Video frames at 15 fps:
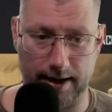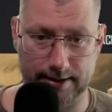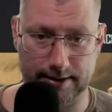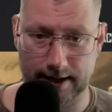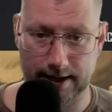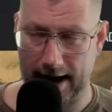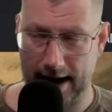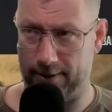And
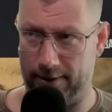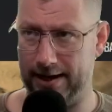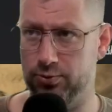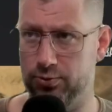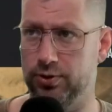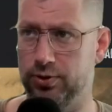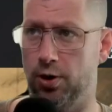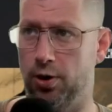you can do it
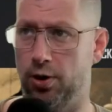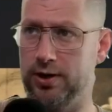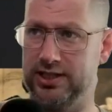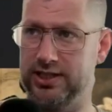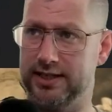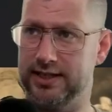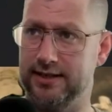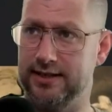only 60
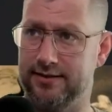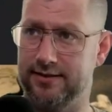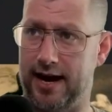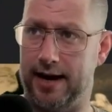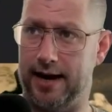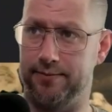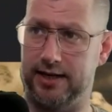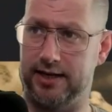times,
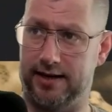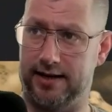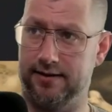and